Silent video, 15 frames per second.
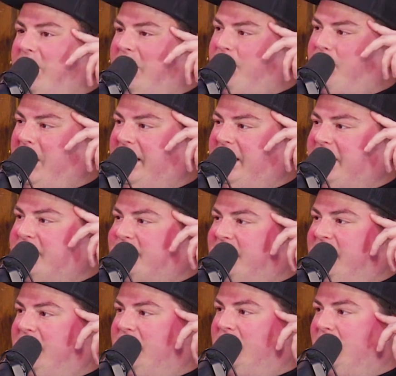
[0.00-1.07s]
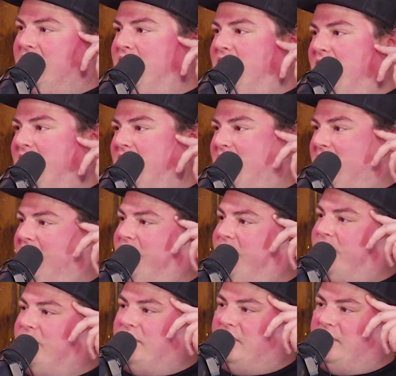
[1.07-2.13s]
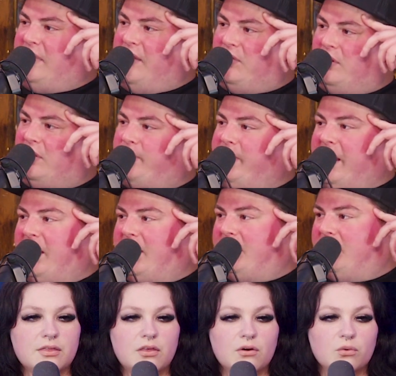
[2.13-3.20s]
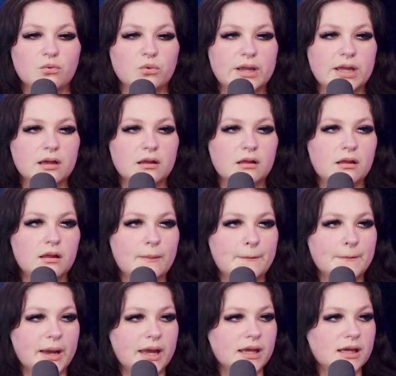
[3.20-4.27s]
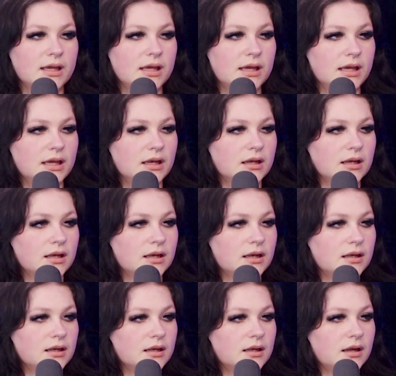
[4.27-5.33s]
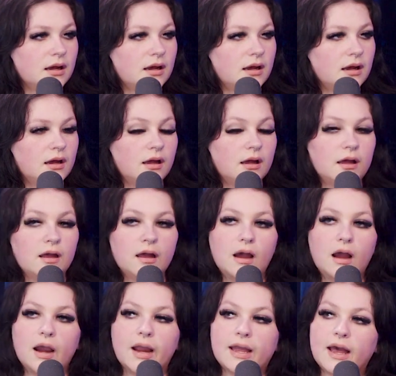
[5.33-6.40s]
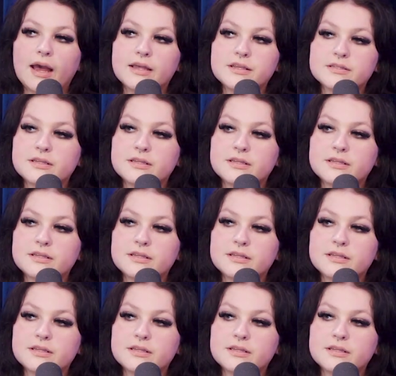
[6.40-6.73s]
made it Mike is Eaton. And I never looked back. The real Mike Eaton. All right, guys.